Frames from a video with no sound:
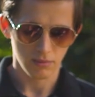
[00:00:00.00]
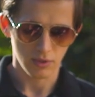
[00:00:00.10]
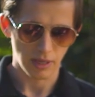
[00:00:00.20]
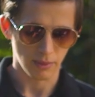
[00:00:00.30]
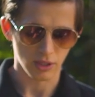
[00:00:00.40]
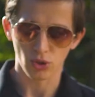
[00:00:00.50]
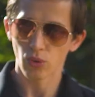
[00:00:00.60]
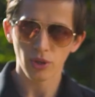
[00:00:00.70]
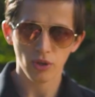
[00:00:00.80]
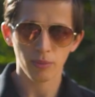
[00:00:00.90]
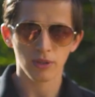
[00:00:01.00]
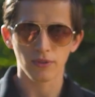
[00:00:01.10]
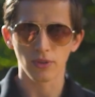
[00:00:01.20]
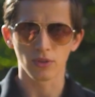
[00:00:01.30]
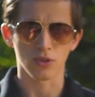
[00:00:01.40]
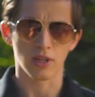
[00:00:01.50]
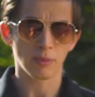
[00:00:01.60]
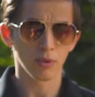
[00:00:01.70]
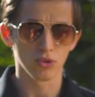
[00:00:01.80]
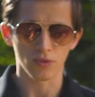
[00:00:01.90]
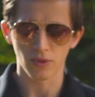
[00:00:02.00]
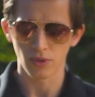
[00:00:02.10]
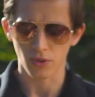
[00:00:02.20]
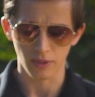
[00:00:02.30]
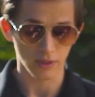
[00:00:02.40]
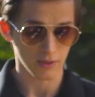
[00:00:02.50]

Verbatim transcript: some like dual narrowband filters, light pollution filters, and